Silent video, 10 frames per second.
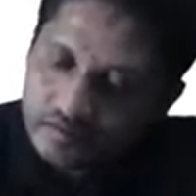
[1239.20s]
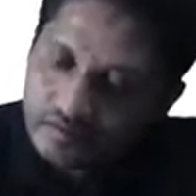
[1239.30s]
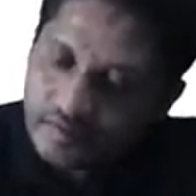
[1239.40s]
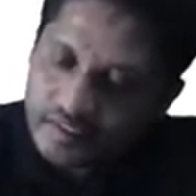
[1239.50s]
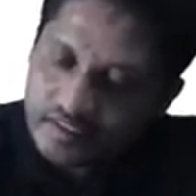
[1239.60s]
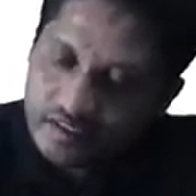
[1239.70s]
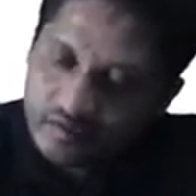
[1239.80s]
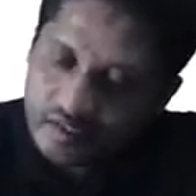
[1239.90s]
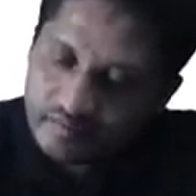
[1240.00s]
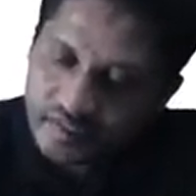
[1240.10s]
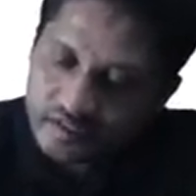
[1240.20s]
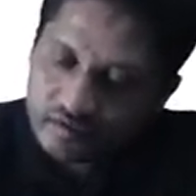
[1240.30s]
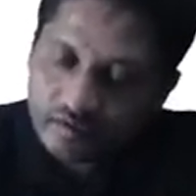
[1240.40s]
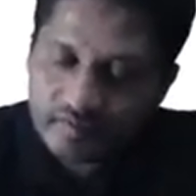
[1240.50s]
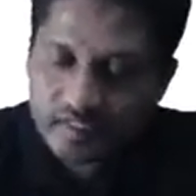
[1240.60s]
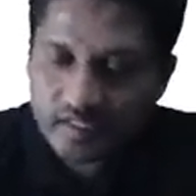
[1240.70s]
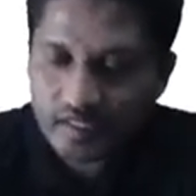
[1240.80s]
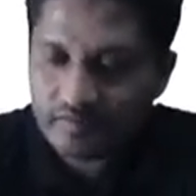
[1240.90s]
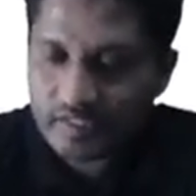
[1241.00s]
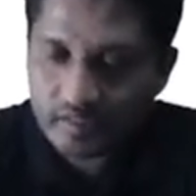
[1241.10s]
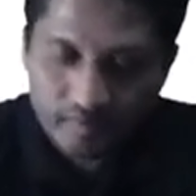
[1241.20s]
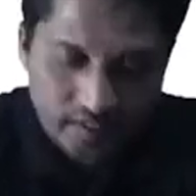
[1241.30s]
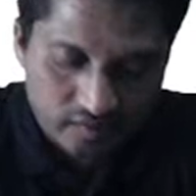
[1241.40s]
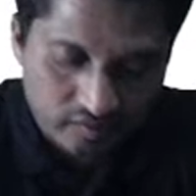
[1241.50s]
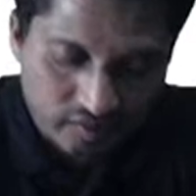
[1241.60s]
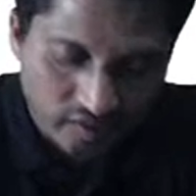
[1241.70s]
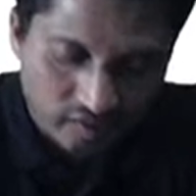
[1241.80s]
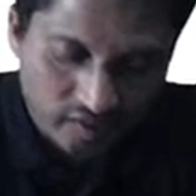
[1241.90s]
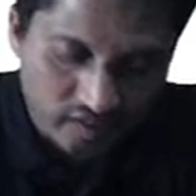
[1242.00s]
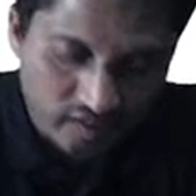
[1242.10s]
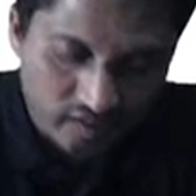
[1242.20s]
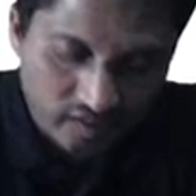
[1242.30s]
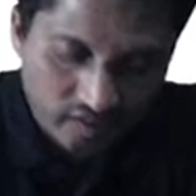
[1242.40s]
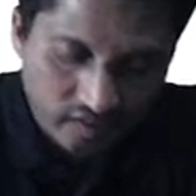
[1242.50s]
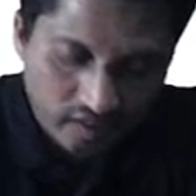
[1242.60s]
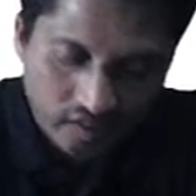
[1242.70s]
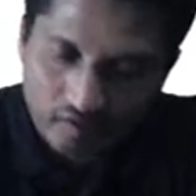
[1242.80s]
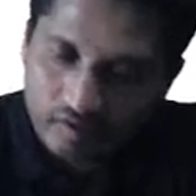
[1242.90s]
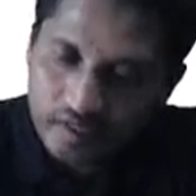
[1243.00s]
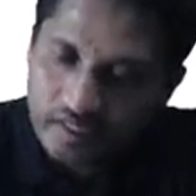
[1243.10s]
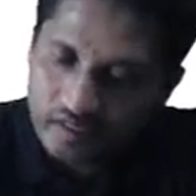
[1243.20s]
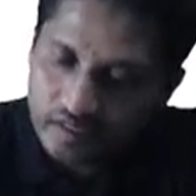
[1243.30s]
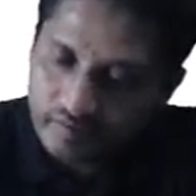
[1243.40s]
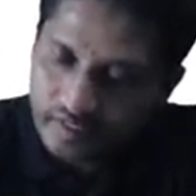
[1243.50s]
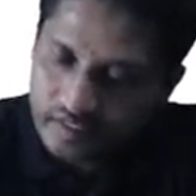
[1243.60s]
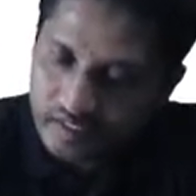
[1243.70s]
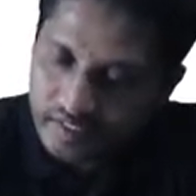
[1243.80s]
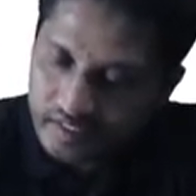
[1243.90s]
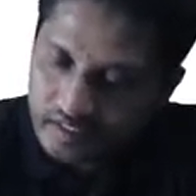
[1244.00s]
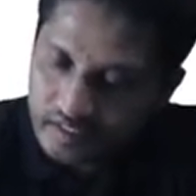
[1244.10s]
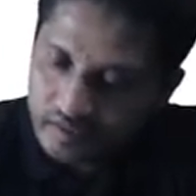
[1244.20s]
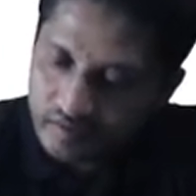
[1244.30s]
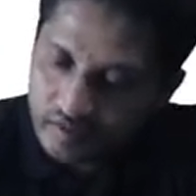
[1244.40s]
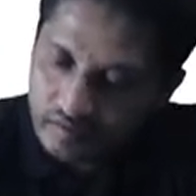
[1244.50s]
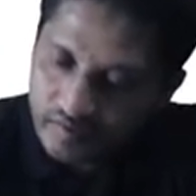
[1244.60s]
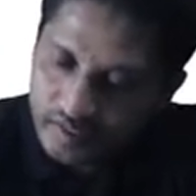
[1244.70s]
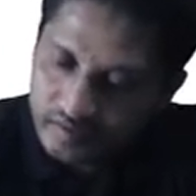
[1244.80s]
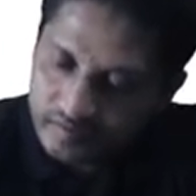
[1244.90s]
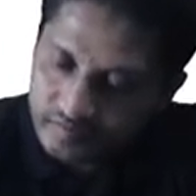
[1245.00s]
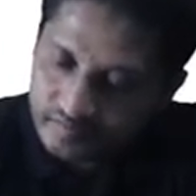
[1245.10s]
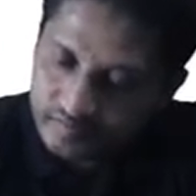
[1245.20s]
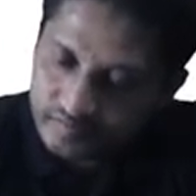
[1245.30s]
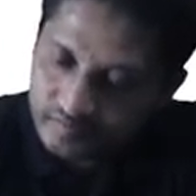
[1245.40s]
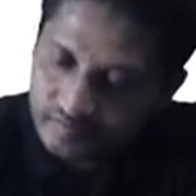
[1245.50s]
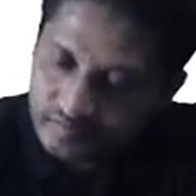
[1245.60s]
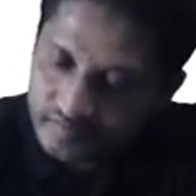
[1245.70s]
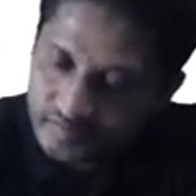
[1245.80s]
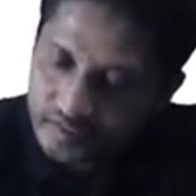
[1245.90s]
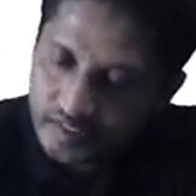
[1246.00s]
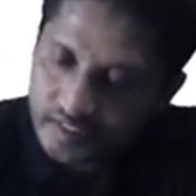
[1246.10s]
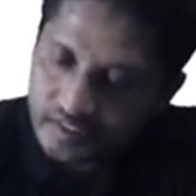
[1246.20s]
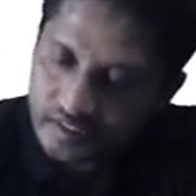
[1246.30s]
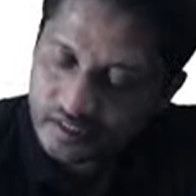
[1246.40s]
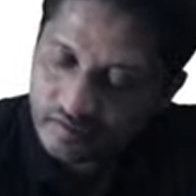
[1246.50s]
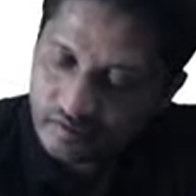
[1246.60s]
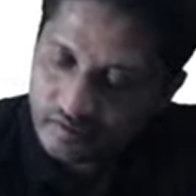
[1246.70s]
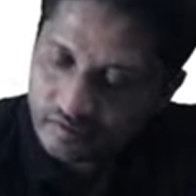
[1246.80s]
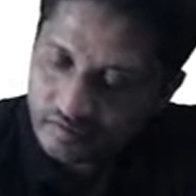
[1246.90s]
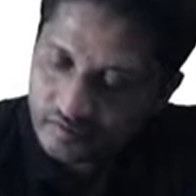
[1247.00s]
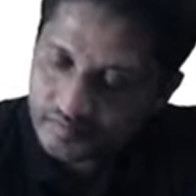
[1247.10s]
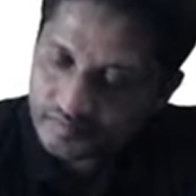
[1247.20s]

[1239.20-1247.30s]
Y is equal to mx is always a line which will pass through the origin. Now, according to the question, x is equal to 1 and x is equal to 2.